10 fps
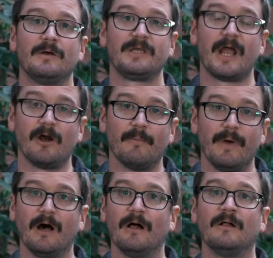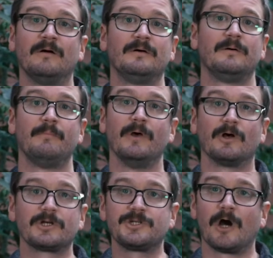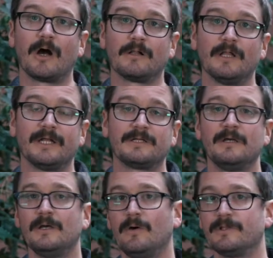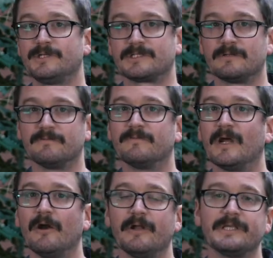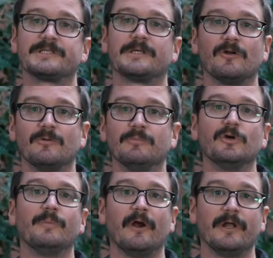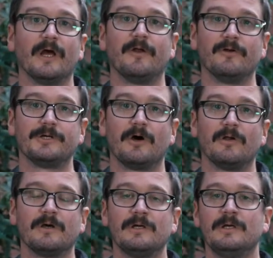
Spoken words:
caramel, milk chocolate, with just a very subtle blueberry undertone.